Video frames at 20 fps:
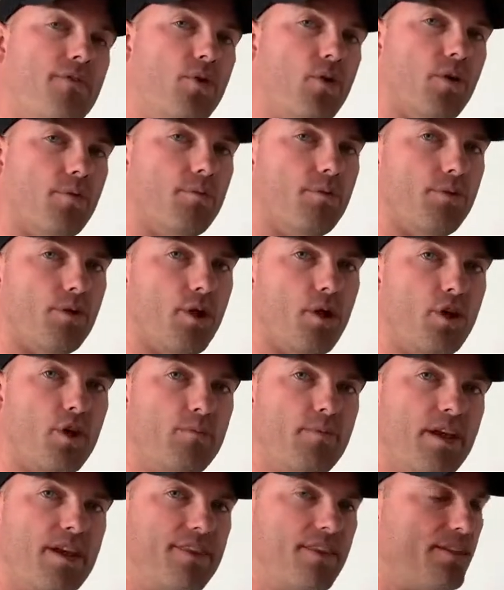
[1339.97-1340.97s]
you or below you
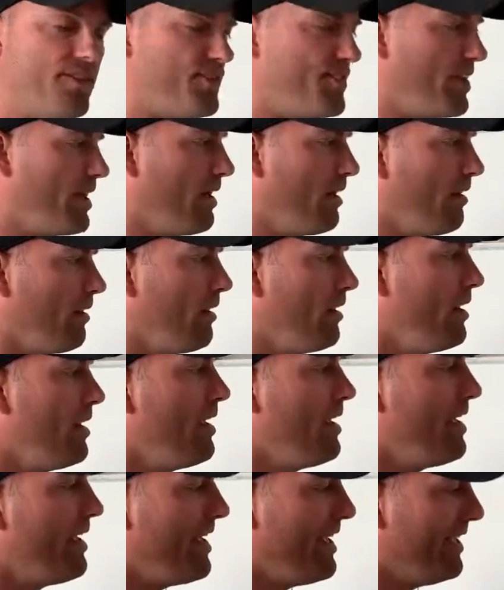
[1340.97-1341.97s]
made the sale,
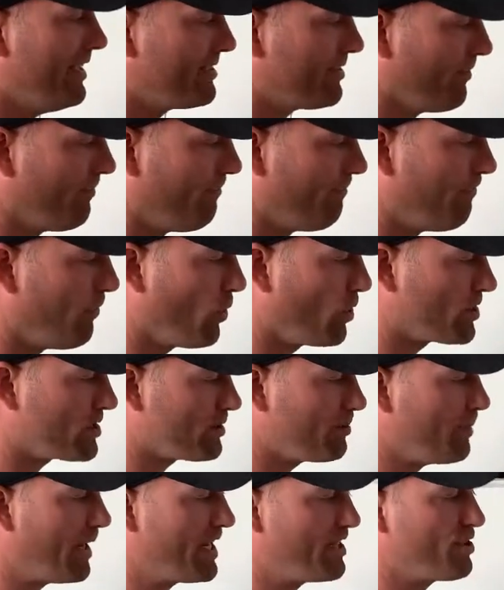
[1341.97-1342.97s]
it's a
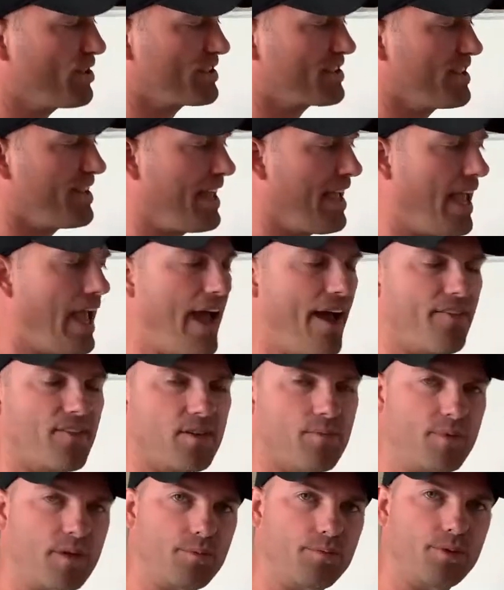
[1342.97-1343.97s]
forced matrix and they have
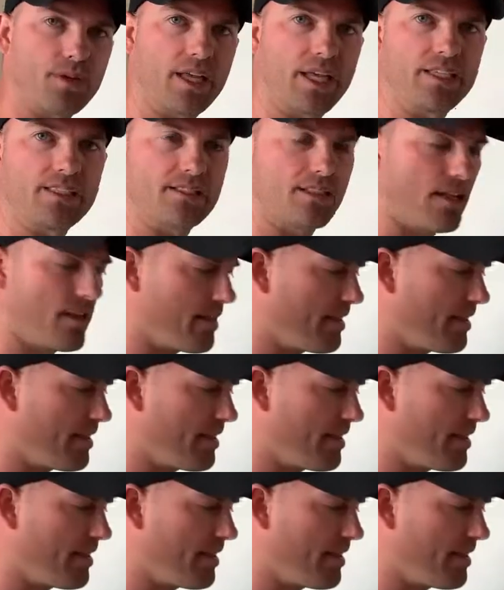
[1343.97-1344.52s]
to be placed